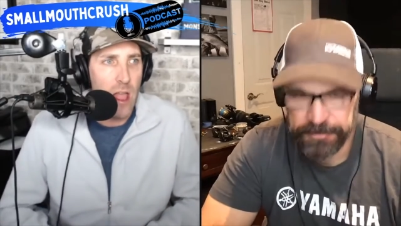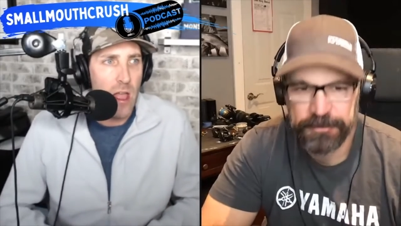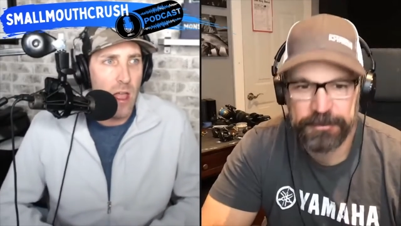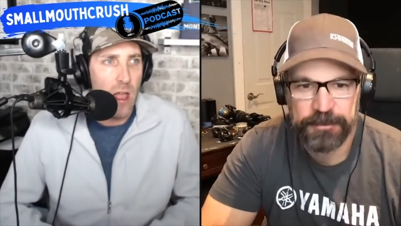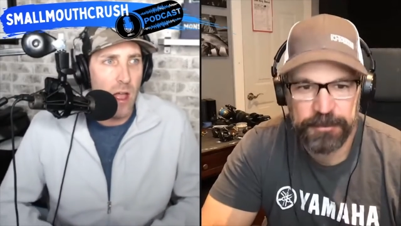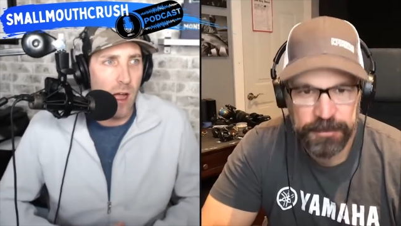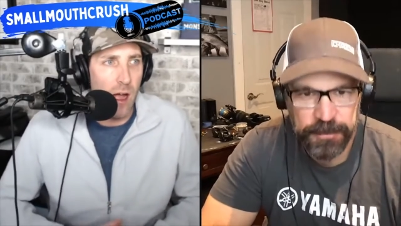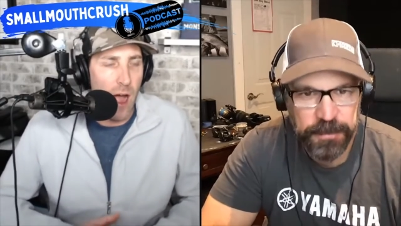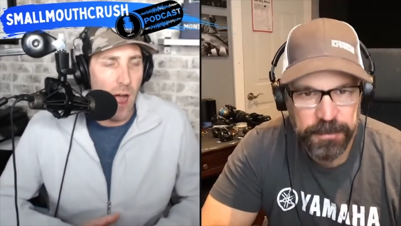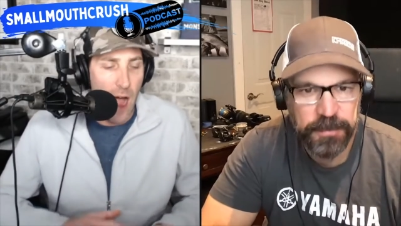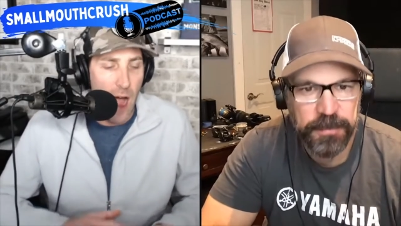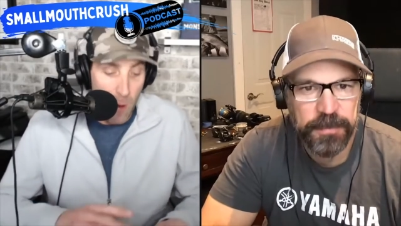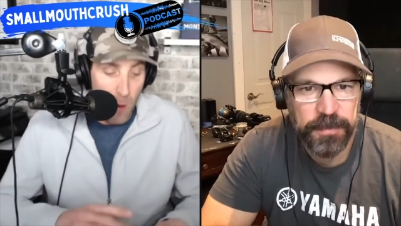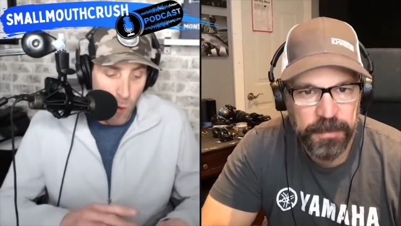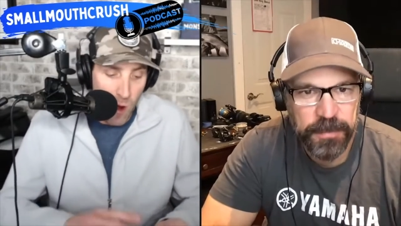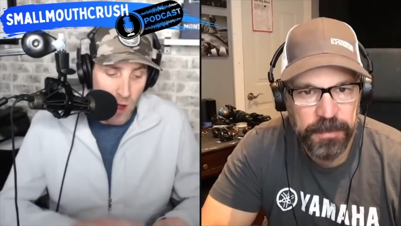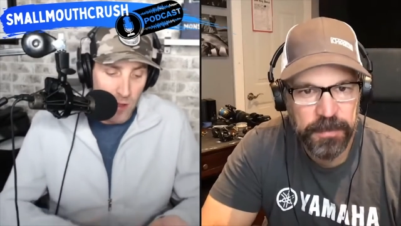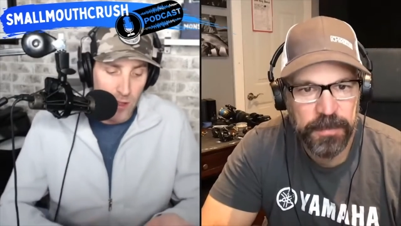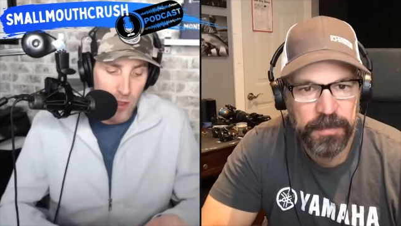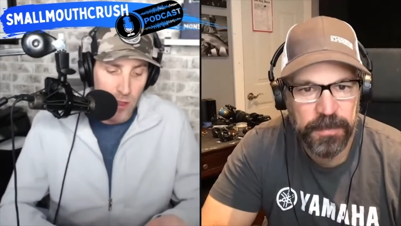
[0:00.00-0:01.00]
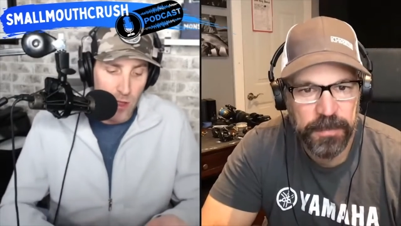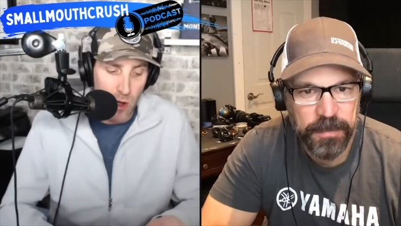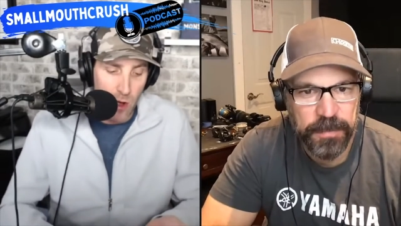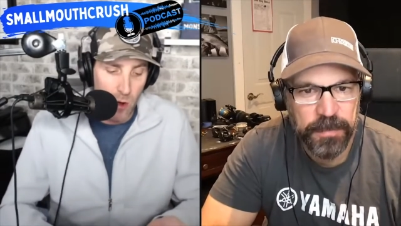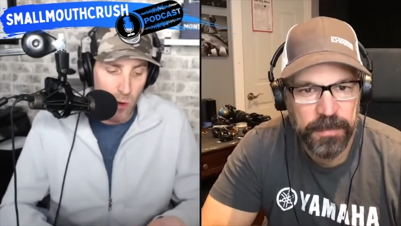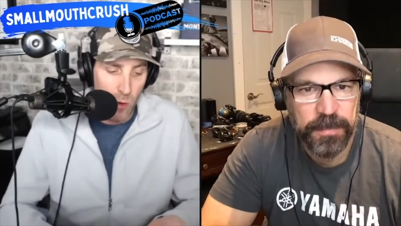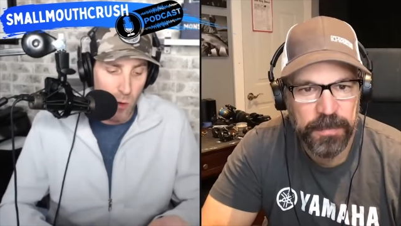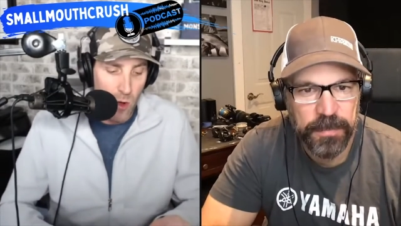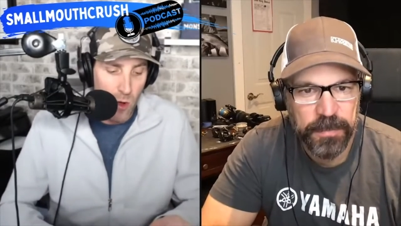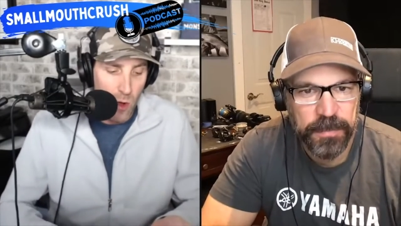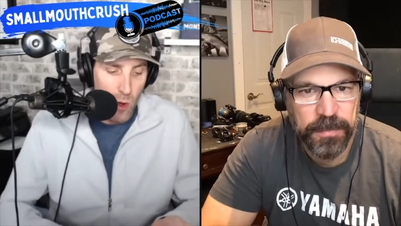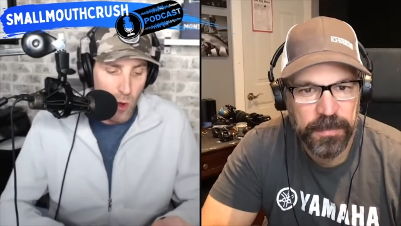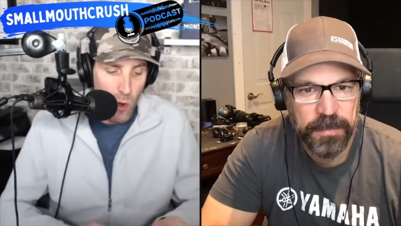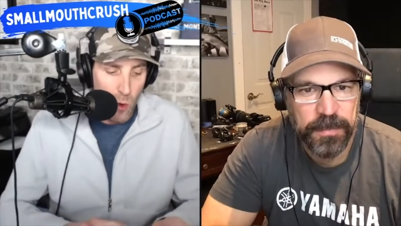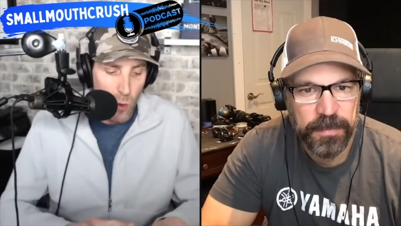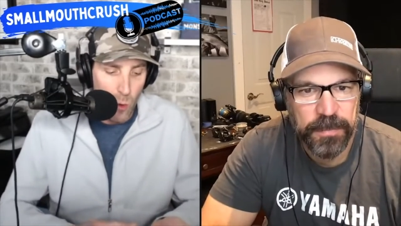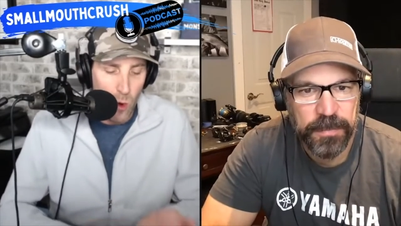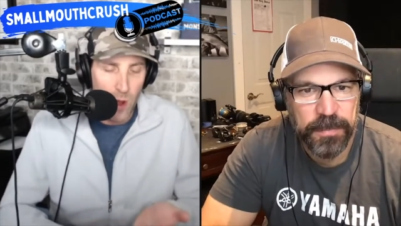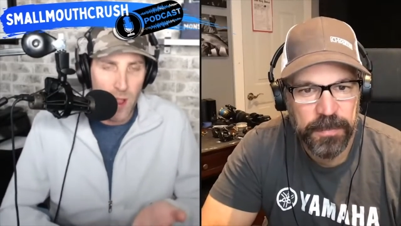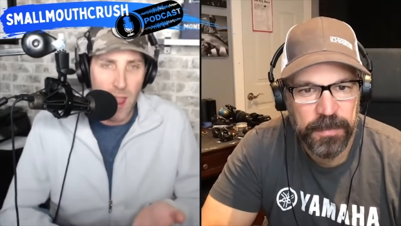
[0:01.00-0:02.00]
Speaker 1: Uh, I want to know
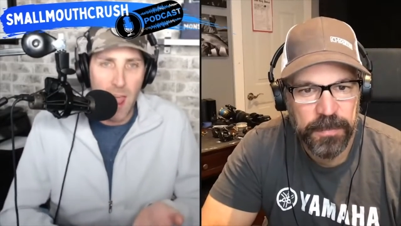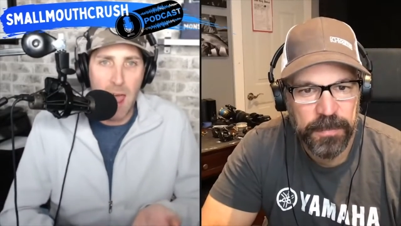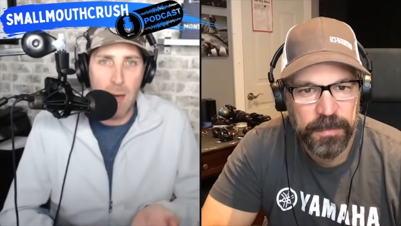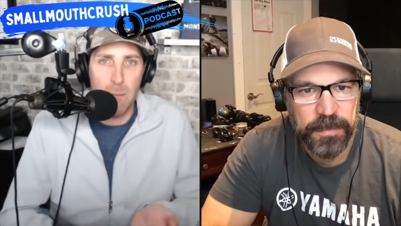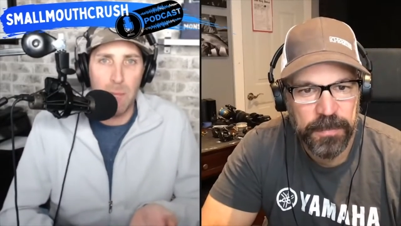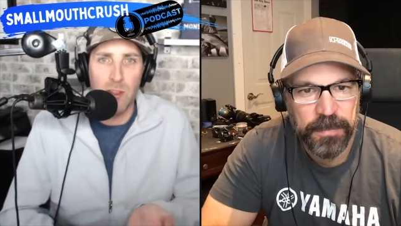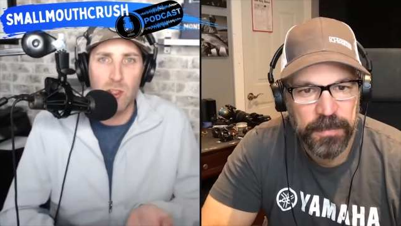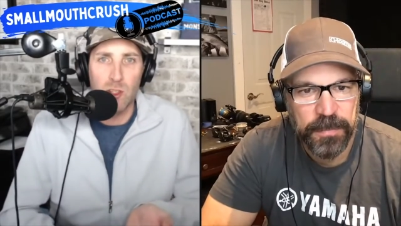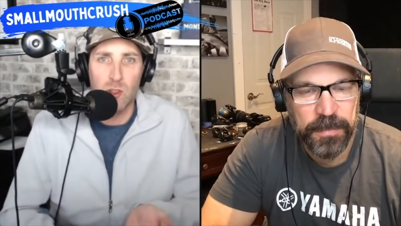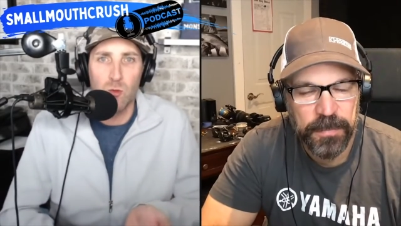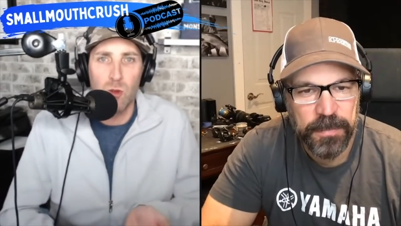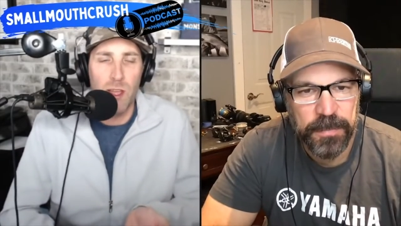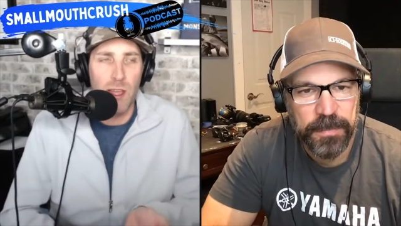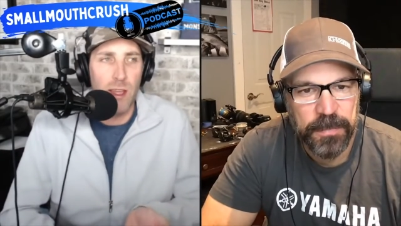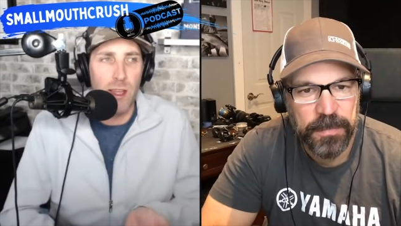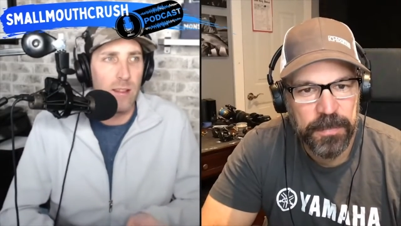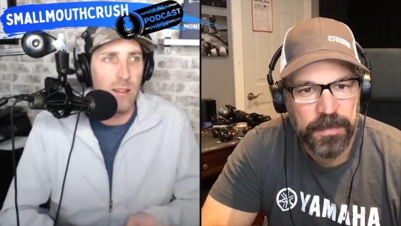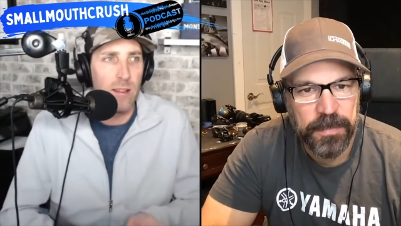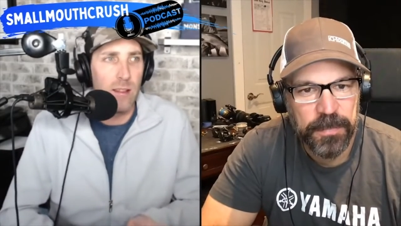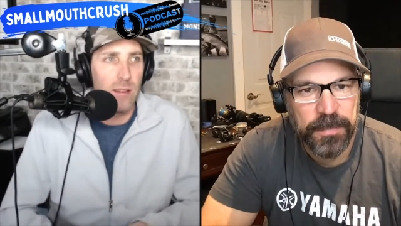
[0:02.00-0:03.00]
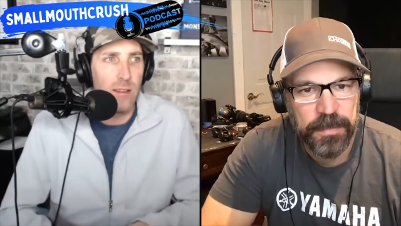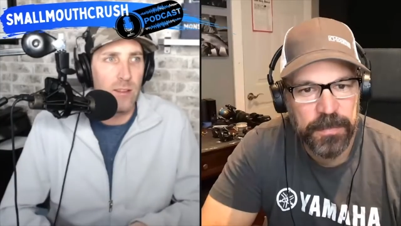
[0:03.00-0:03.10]
what happens when